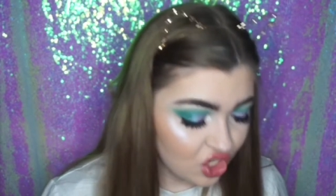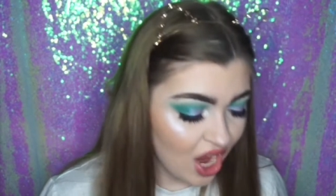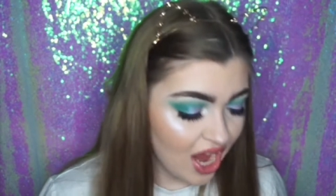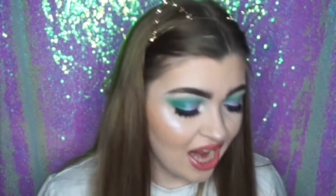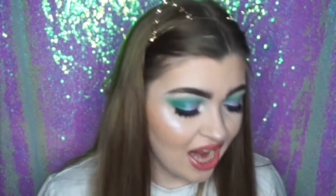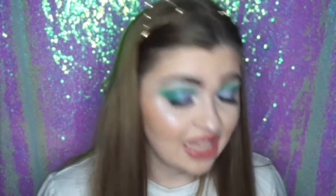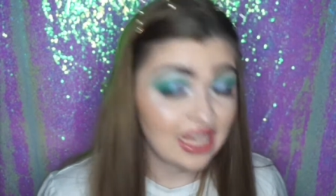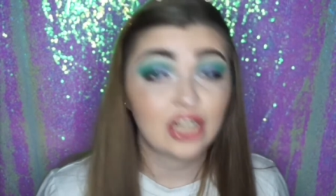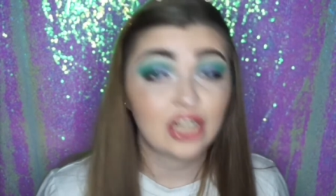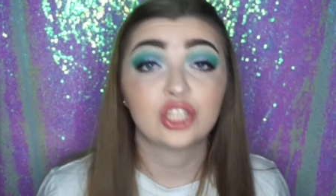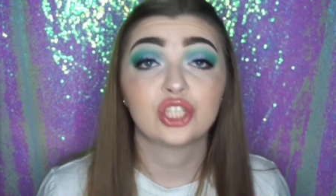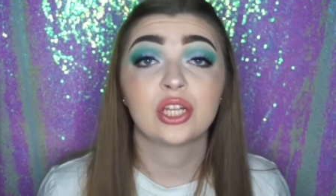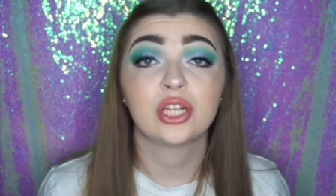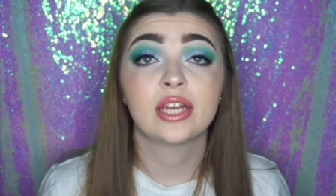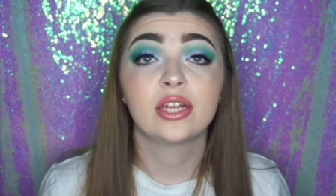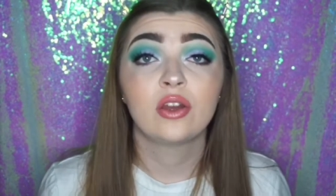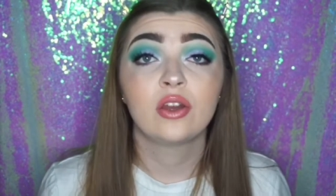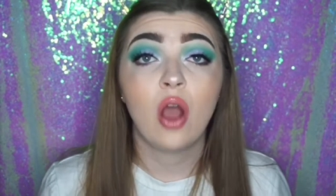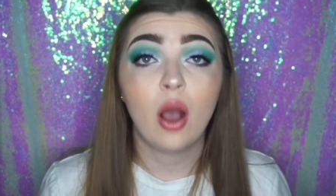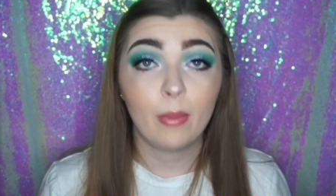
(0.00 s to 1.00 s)
shade is actually
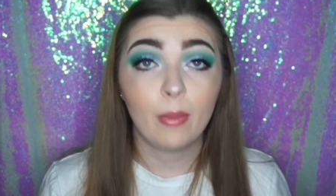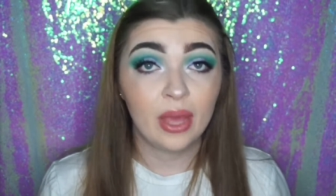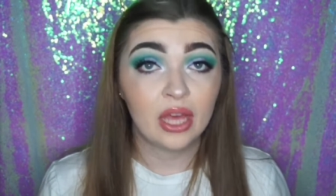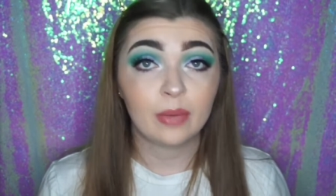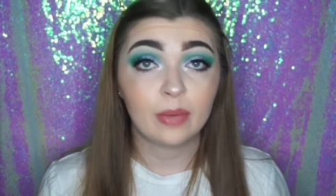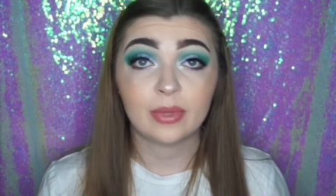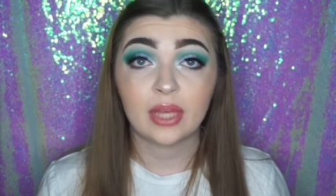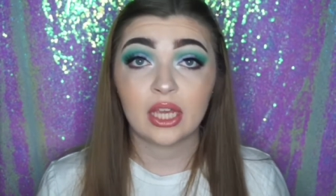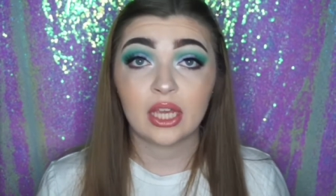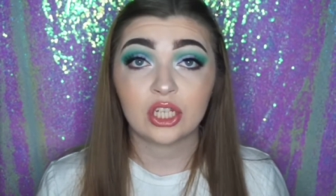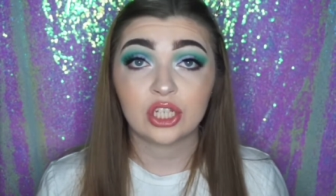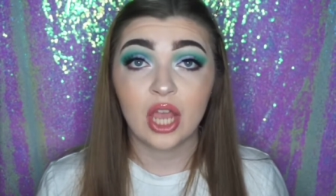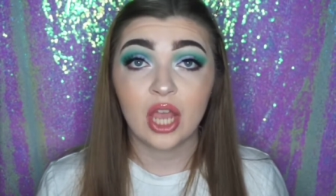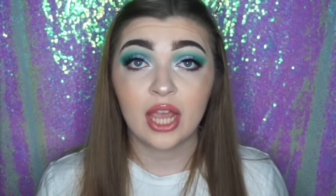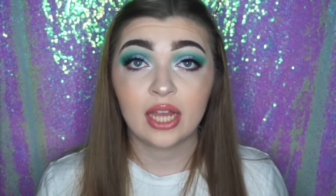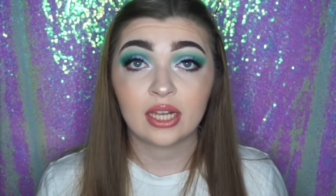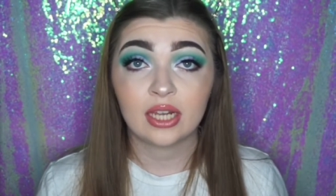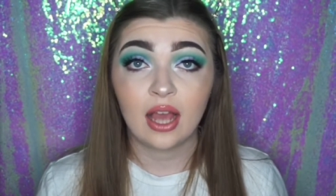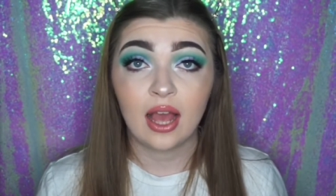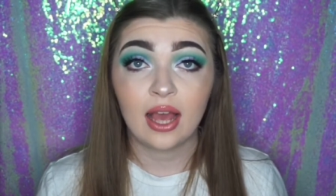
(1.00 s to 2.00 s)
not a Makeup Geek
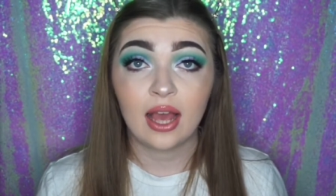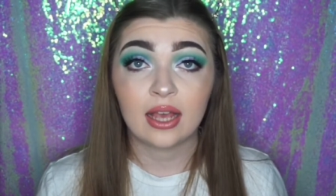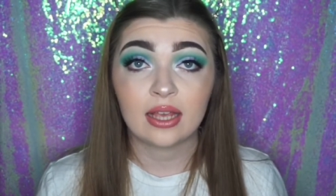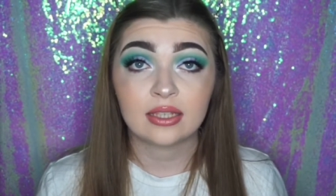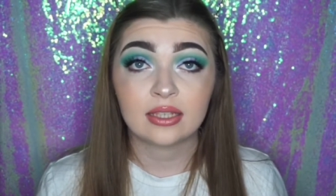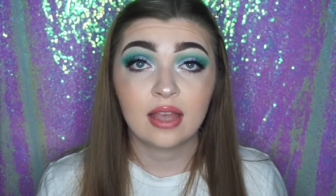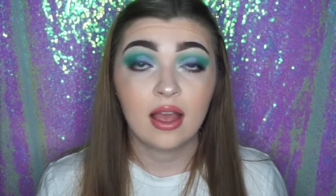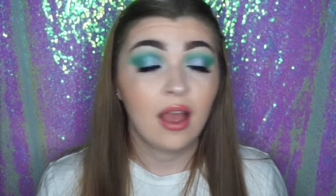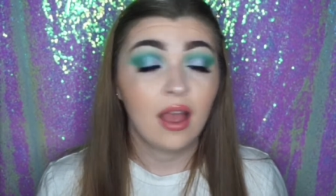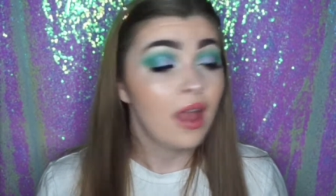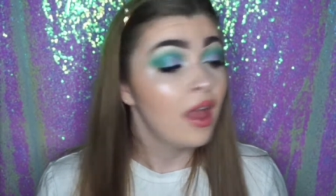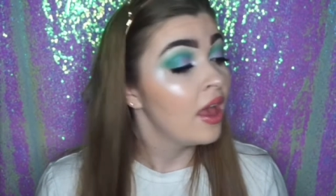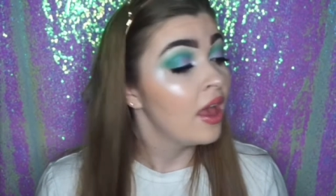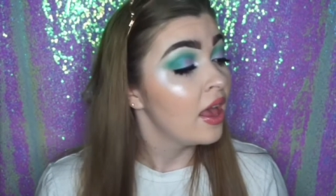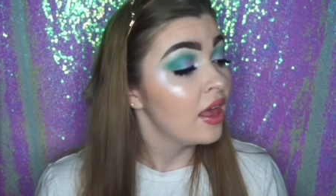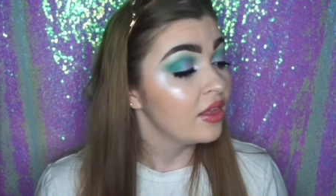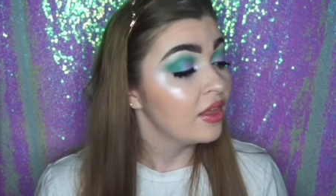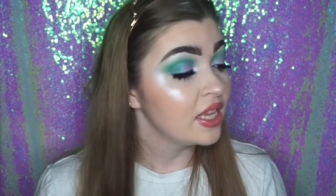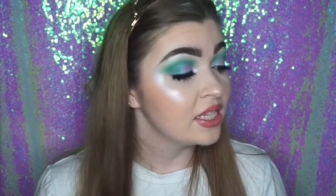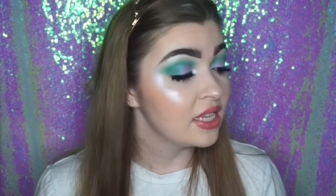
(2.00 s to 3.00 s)
shade, guys.
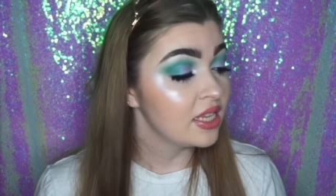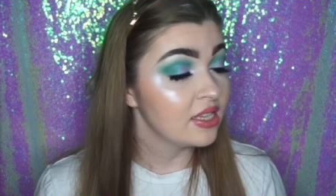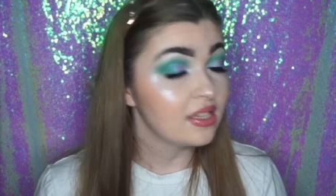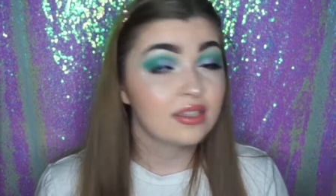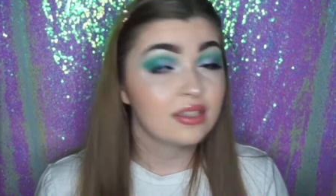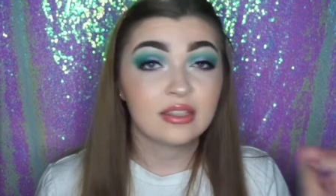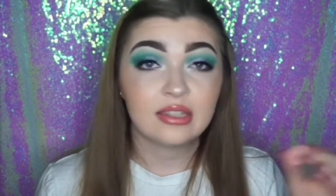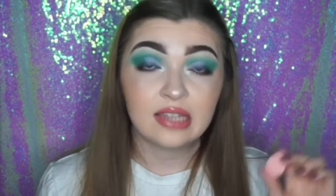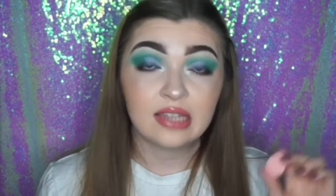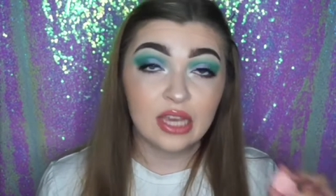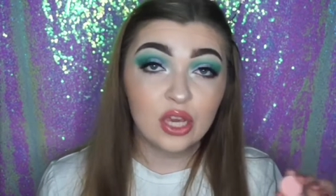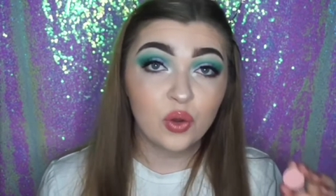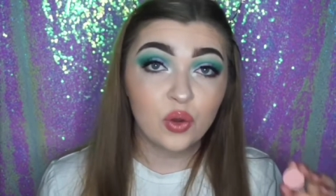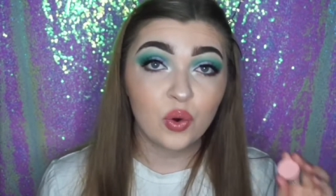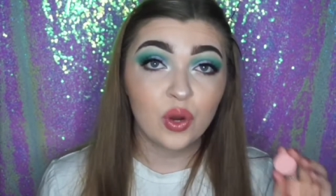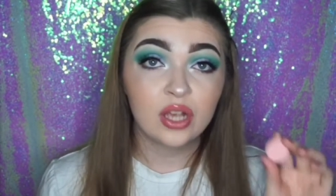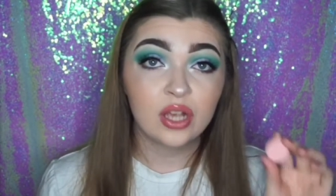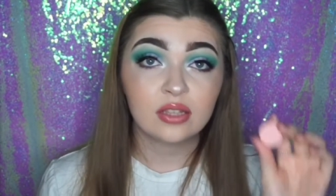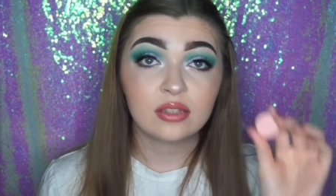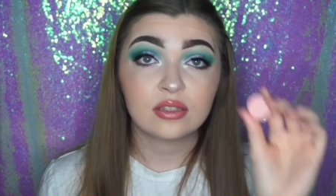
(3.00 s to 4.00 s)
This is
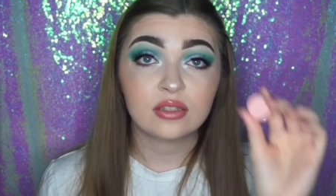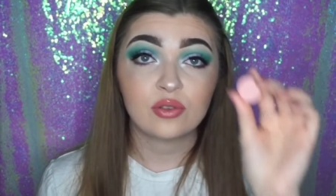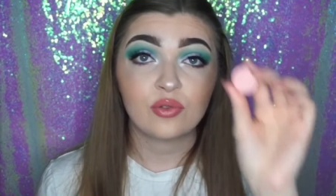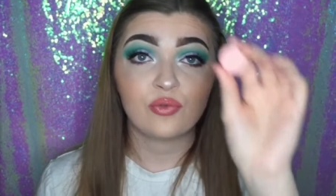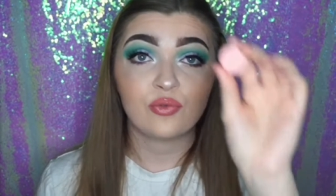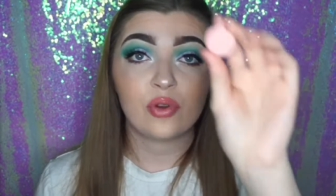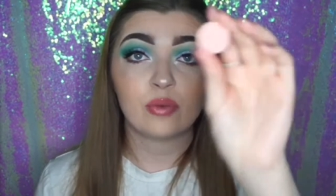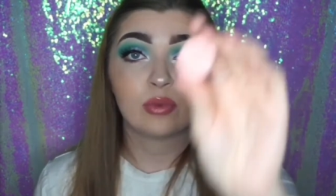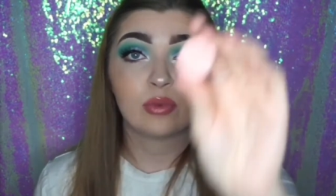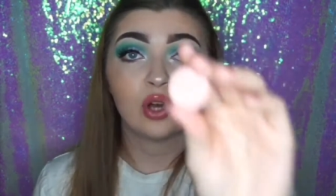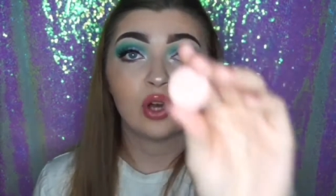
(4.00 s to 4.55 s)
Secrets from